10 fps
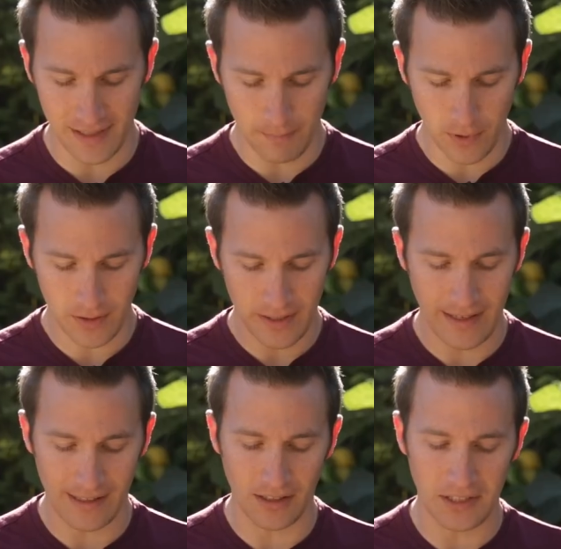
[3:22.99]
simple.
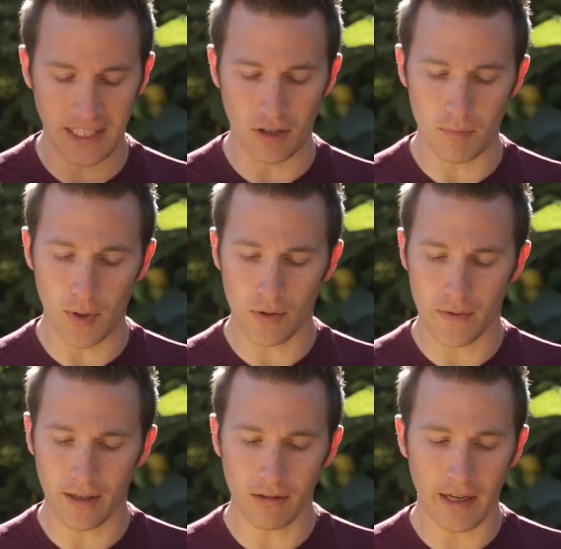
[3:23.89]
I've got a little geared
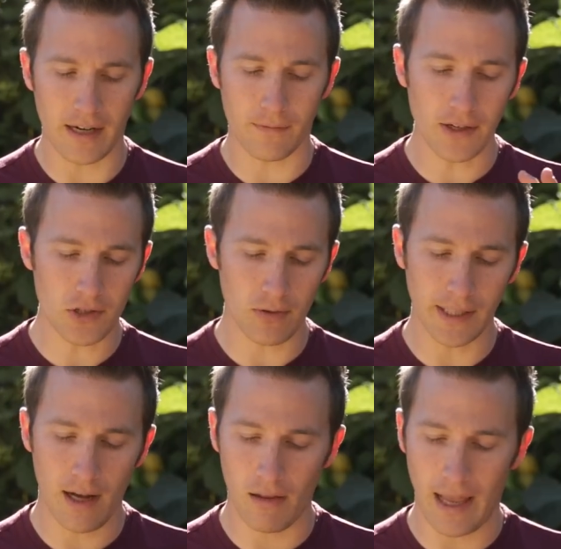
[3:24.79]
motor there and
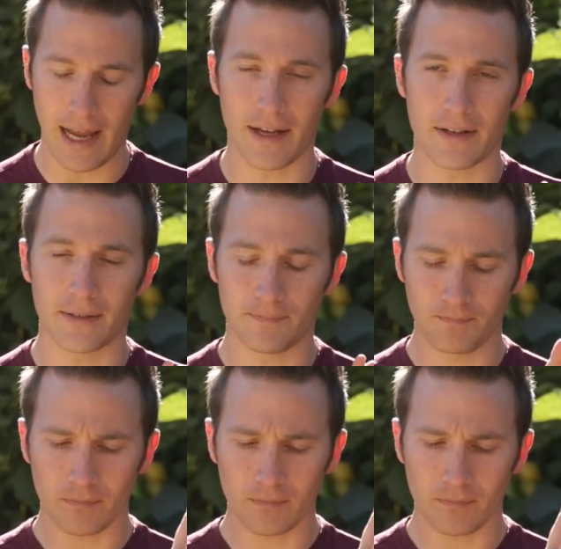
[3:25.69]
eventually I'll add